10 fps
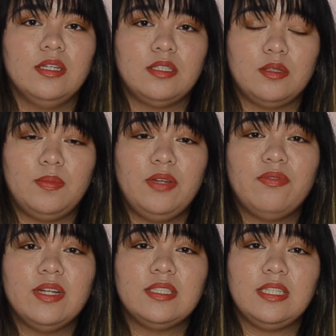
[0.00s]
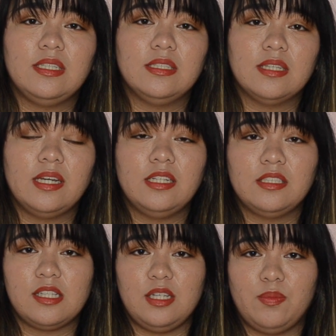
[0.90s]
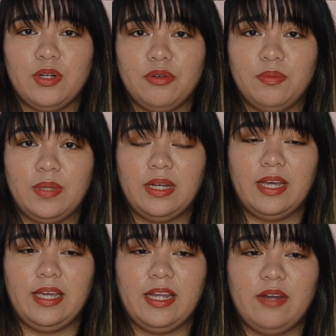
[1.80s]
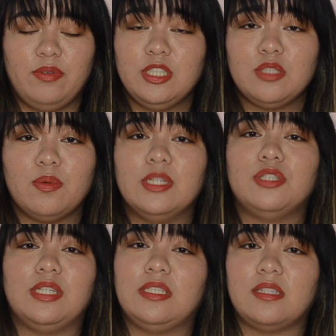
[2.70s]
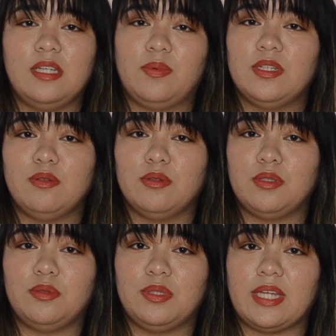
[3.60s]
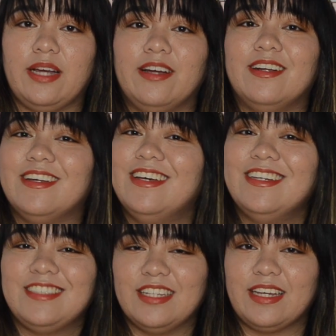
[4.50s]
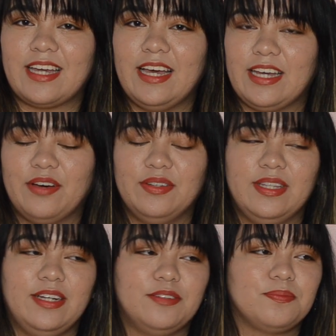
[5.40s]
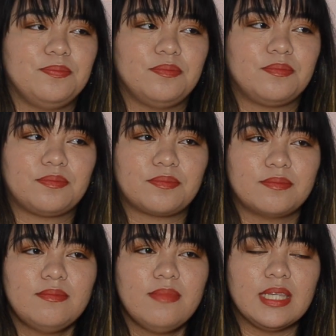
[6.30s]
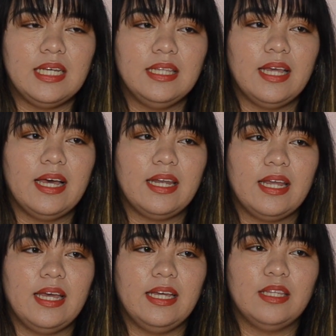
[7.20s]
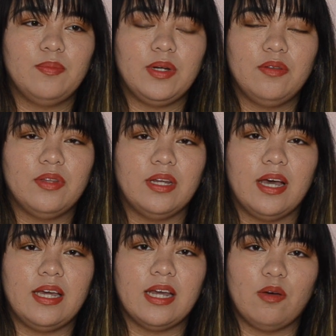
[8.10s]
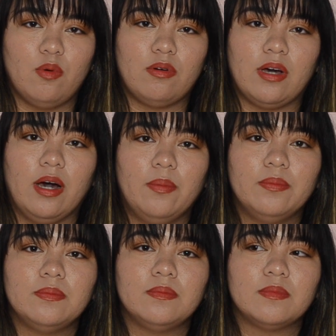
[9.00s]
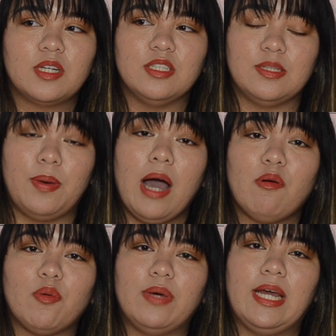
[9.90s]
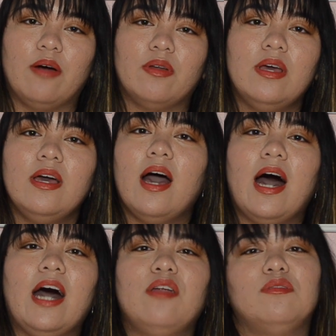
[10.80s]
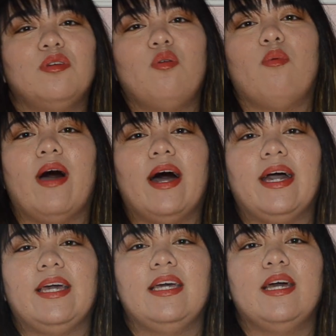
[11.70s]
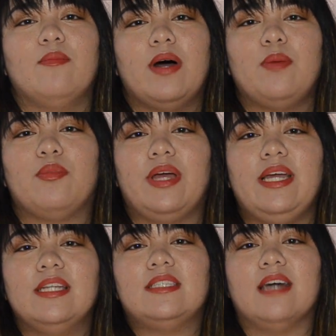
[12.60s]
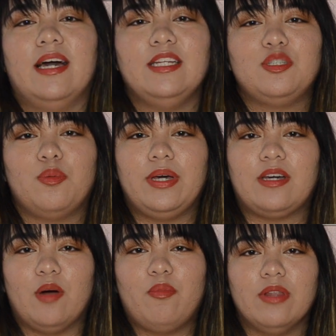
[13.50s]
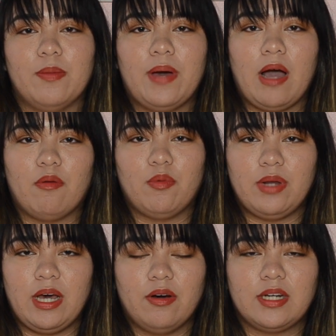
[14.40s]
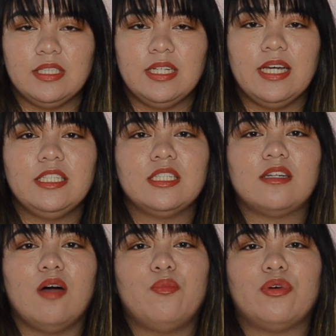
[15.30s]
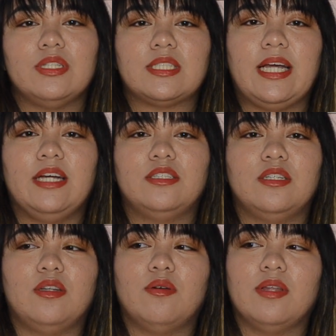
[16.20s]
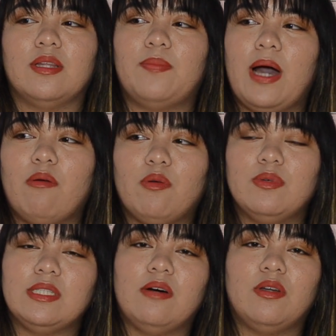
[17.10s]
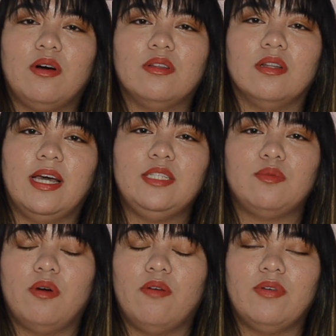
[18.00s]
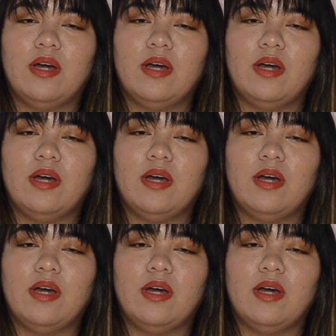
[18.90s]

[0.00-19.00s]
So me and Francine decided to sleep in our room that night, and we just went straight to sleep because we were too scared to like hang out in there. And then in the middle of the night, I woke up because the power went out. I don't know why my brain decided to wake up when the power went out, because then I just got more scared to know that the power was out and all the lights were off, and